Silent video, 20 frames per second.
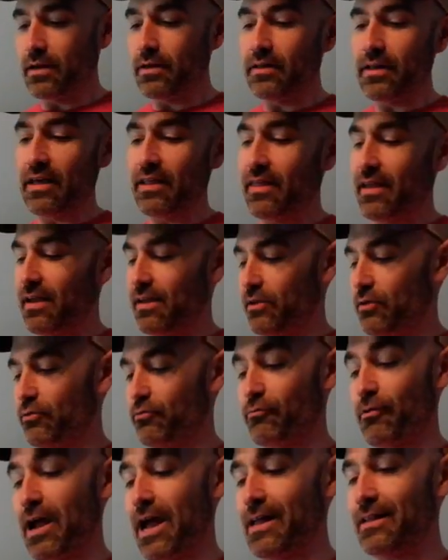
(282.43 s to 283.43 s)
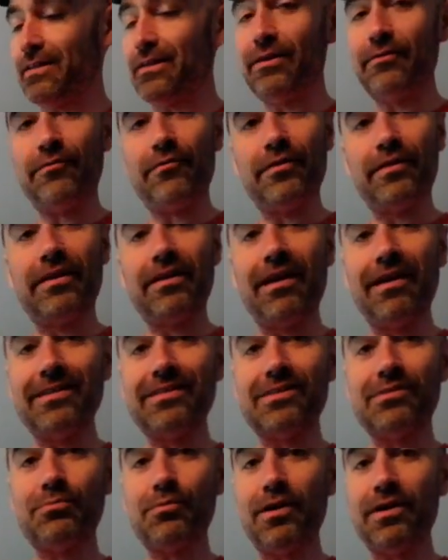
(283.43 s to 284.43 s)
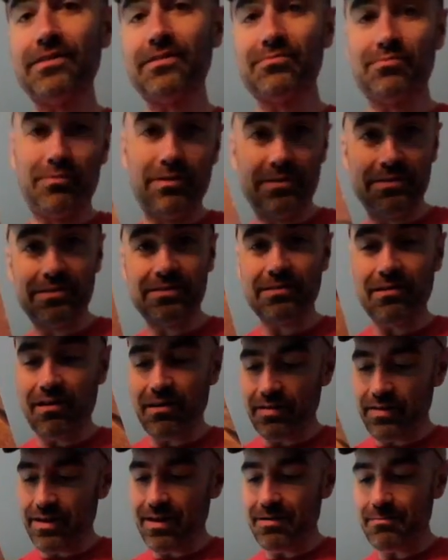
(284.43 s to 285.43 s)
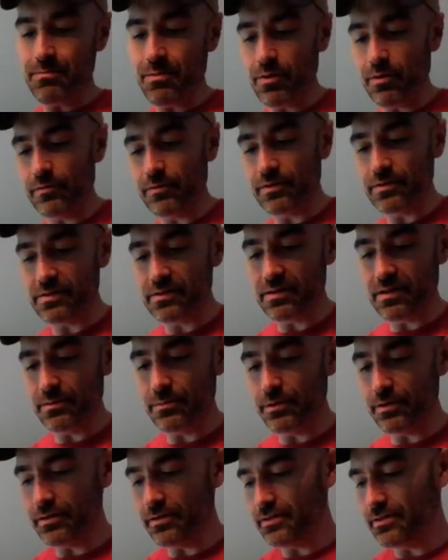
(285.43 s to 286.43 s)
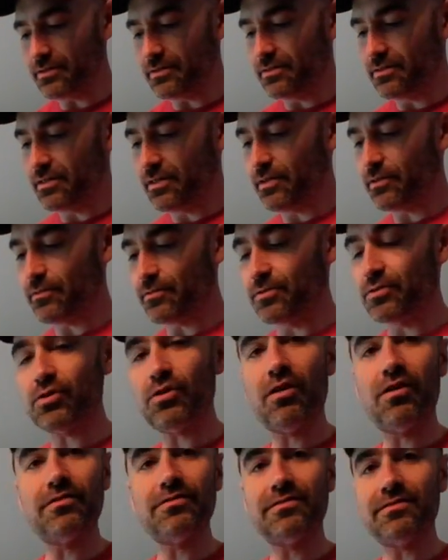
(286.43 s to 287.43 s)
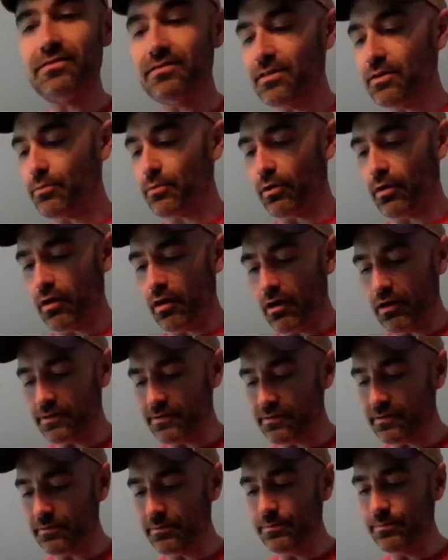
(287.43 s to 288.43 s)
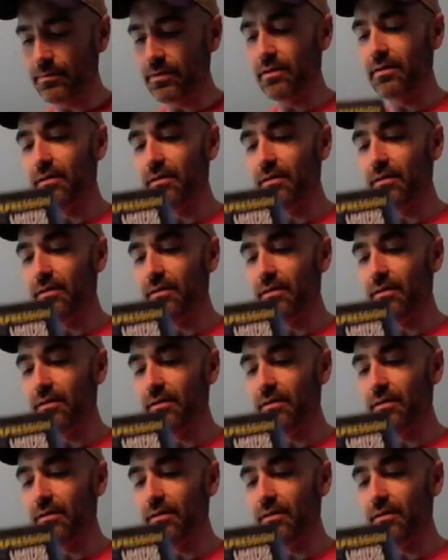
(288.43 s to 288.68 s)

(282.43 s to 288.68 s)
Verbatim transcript: Nathaniel Ratliff and the Night Sweats, went and saw them over the summer here in Charleston. They were awesome.